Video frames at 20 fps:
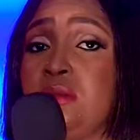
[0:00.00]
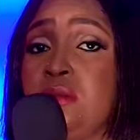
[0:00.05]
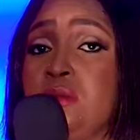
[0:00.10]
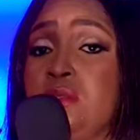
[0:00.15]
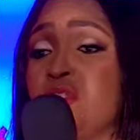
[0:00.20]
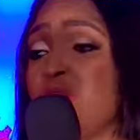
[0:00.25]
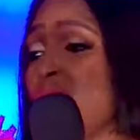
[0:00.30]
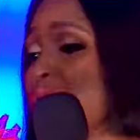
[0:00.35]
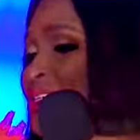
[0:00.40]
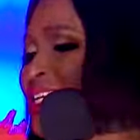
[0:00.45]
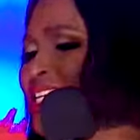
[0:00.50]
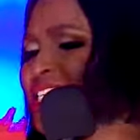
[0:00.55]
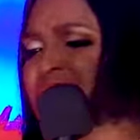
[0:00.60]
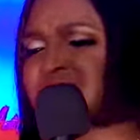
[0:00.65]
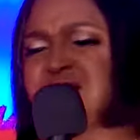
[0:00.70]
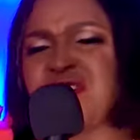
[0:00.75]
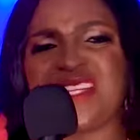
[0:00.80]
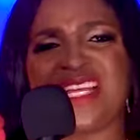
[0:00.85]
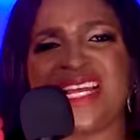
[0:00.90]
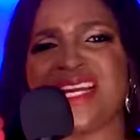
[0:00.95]
So this
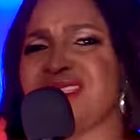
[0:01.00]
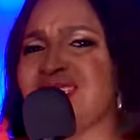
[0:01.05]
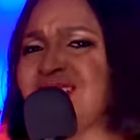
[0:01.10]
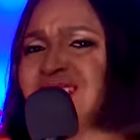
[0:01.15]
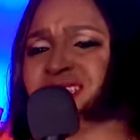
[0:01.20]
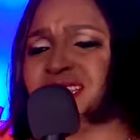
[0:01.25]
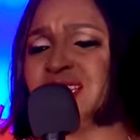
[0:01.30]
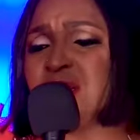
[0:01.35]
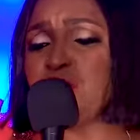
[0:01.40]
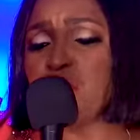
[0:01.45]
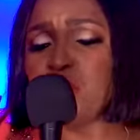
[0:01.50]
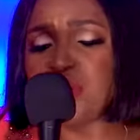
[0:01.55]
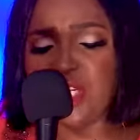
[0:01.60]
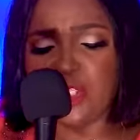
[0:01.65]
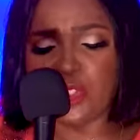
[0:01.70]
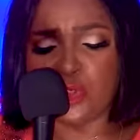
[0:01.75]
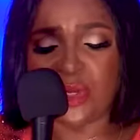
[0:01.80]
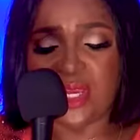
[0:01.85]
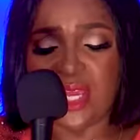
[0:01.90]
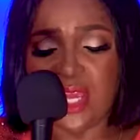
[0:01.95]
fidelity thing, we need
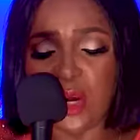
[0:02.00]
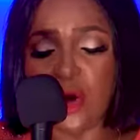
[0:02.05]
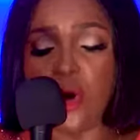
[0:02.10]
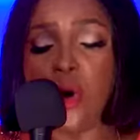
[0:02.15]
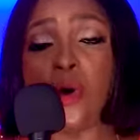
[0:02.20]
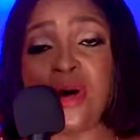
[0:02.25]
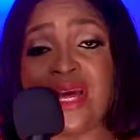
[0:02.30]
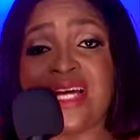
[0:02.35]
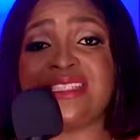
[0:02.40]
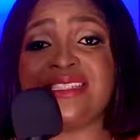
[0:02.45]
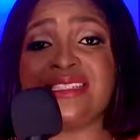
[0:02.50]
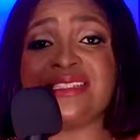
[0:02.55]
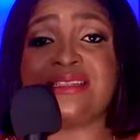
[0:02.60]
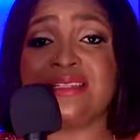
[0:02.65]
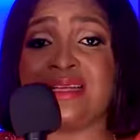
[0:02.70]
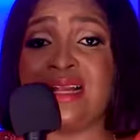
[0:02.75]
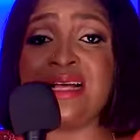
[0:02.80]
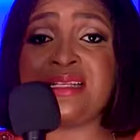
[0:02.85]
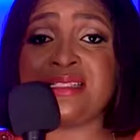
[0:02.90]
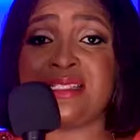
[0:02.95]
to inculcate it in
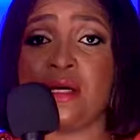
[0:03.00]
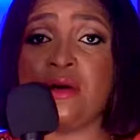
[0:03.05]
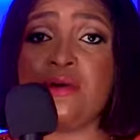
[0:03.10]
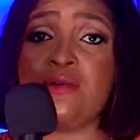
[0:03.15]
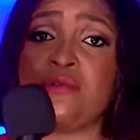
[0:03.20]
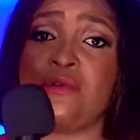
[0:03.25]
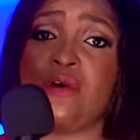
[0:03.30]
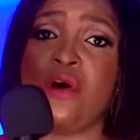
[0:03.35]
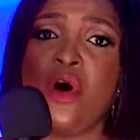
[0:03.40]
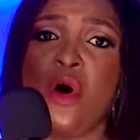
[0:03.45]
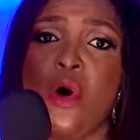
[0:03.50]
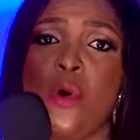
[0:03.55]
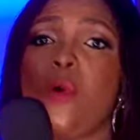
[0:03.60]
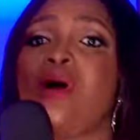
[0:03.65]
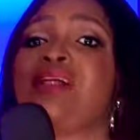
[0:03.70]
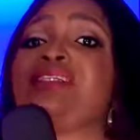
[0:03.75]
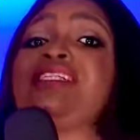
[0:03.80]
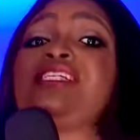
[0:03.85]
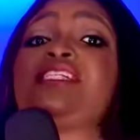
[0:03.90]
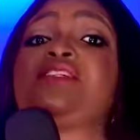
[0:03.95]
ourselves.
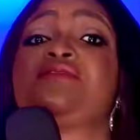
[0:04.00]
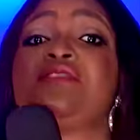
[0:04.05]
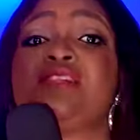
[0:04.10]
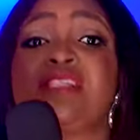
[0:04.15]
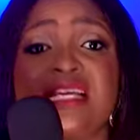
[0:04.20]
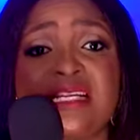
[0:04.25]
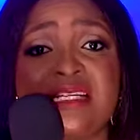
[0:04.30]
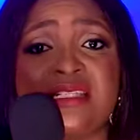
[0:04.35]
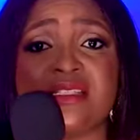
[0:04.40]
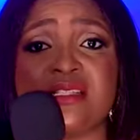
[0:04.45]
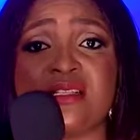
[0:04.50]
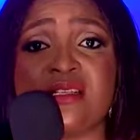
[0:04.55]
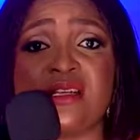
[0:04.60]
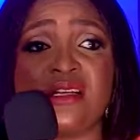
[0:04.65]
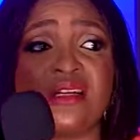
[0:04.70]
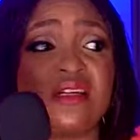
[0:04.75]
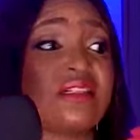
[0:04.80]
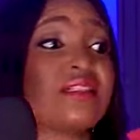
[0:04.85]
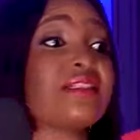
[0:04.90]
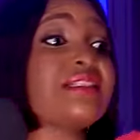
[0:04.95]
What is fidelity?
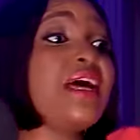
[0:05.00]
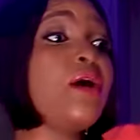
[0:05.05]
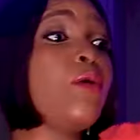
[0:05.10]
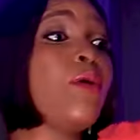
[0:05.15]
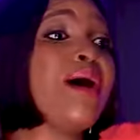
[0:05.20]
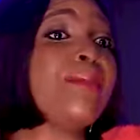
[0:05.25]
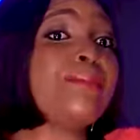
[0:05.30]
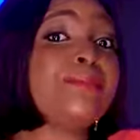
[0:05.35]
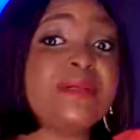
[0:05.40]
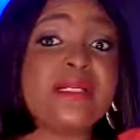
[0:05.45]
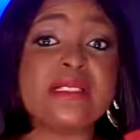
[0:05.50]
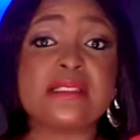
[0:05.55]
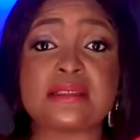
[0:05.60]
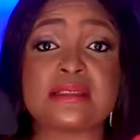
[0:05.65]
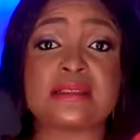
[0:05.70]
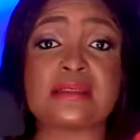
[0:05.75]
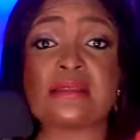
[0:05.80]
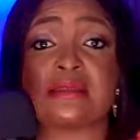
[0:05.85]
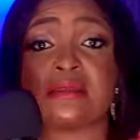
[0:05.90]
Stay one place.